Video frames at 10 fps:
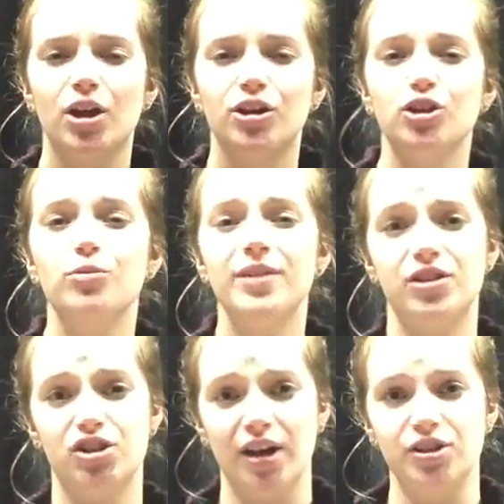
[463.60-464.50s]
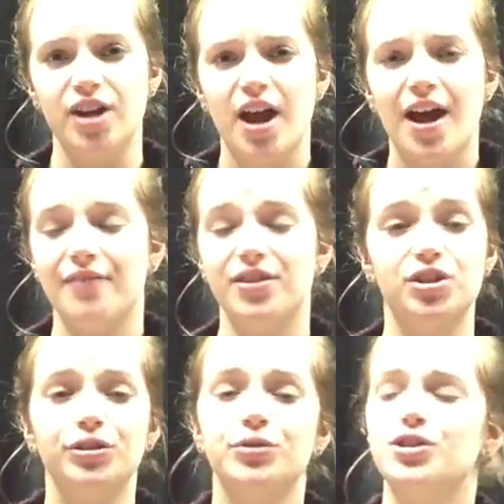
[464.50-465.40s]
You be the judge of the
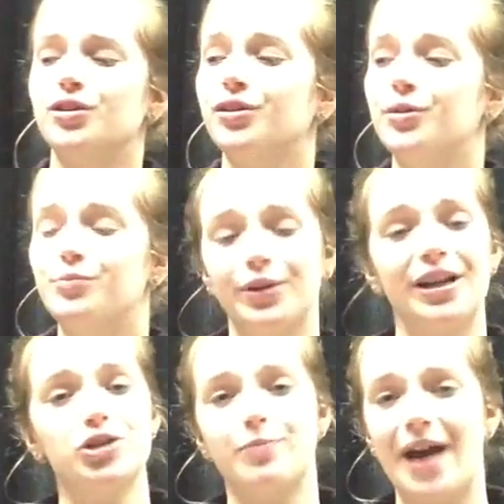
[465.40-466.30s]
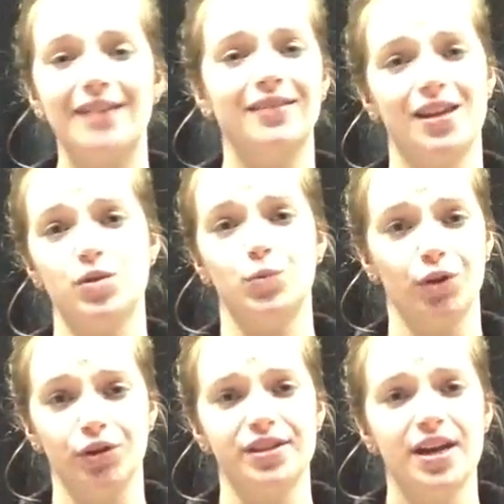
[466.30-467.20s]
delusional British bag lady's
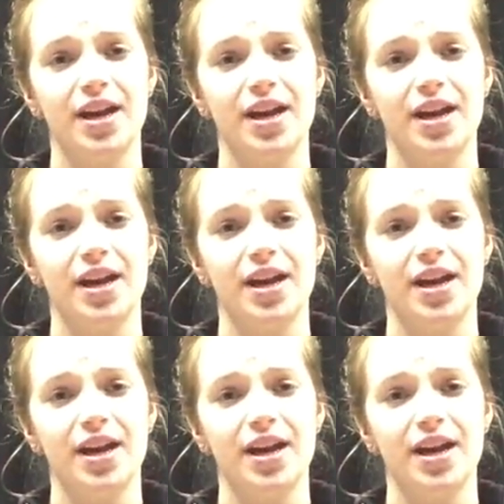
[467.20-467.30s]
world